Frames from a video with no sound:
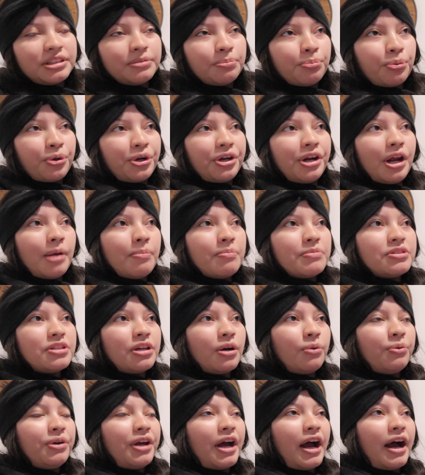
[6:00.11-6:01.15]
of boy names
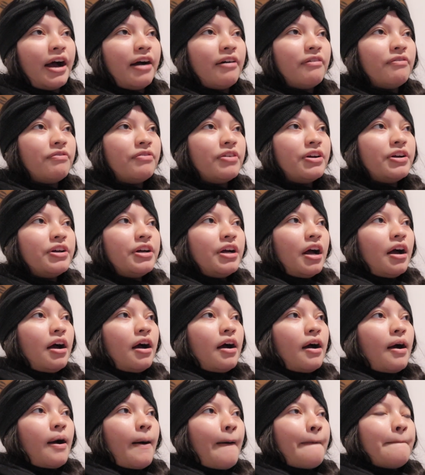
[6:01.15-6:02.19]
that we have
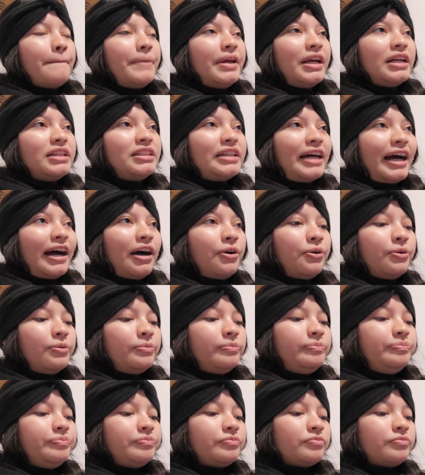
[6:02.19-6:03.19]
picked out.